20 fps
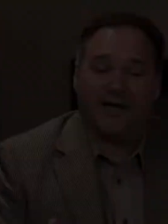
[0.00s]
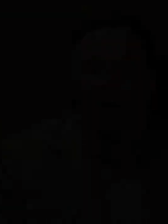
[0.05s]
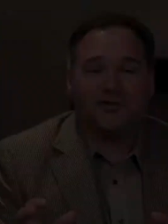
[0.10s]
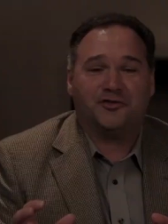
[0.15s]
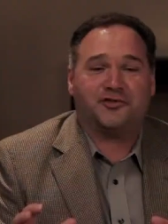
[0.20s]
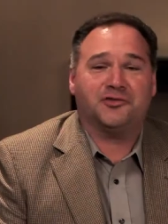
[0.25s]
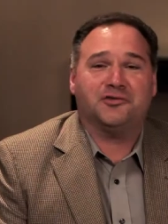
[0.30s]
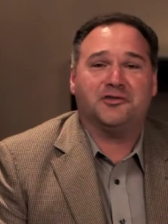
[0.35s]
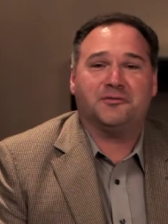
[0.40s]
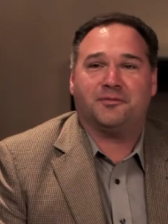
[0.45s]

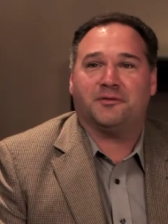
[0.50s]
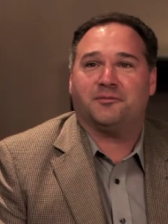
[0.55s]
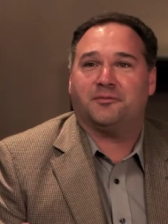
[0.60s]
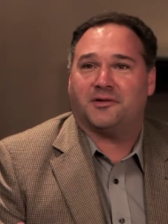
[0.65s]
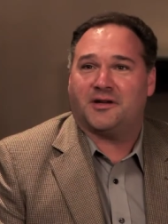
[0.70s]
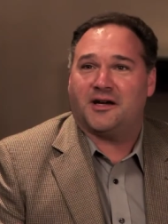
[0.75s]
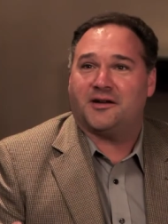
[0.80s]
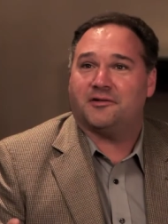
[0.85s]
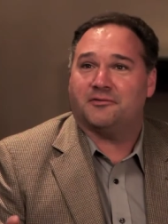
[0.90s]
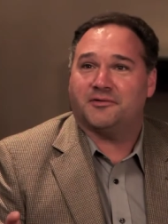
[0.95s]
Juniper
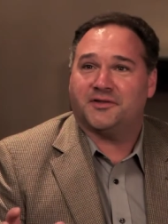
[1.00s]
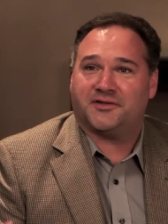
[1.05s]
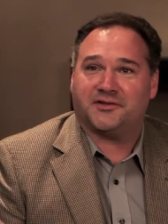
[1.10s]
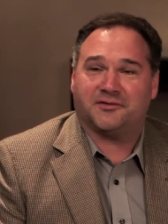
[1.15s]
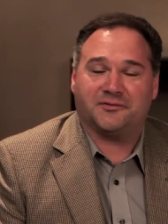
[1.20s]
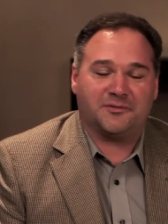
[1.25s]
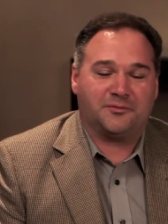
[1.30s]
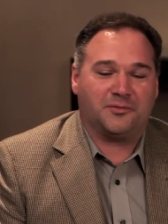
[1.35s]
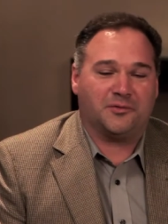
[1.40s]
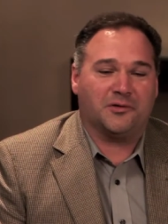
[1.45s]
put out a
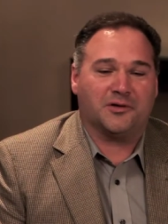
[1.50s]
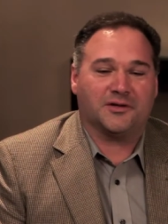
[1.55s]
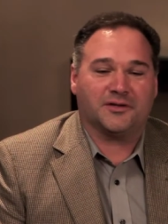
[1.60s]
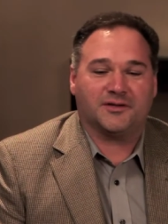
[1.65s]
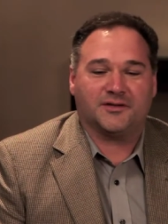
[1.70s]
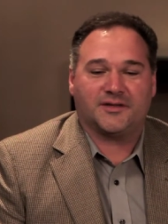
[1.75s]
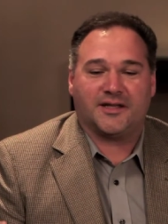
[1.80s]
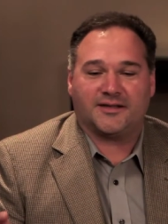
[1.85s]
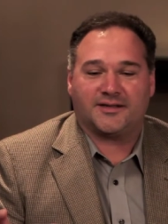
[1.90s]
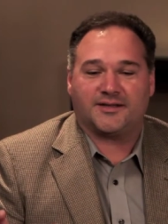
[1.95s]
recent
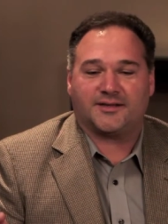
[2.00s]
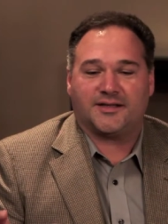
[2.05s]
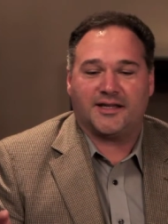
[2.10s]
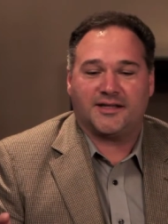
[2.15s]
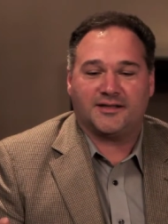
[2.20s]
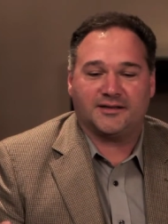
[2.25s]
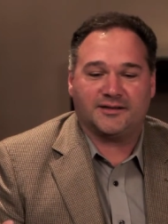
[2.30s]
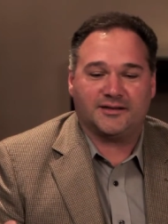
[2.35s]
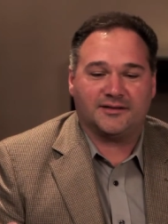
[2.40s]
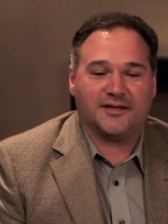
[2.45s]
report that
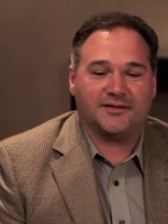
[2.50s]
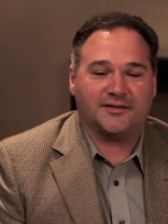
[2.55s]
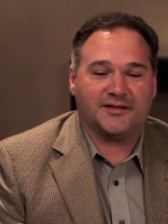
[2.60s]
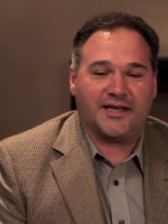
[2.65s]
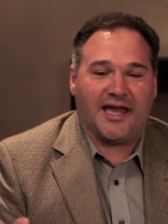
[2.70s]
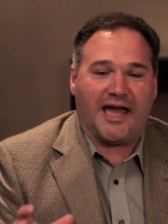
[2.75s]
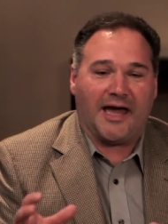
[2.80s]
stated that the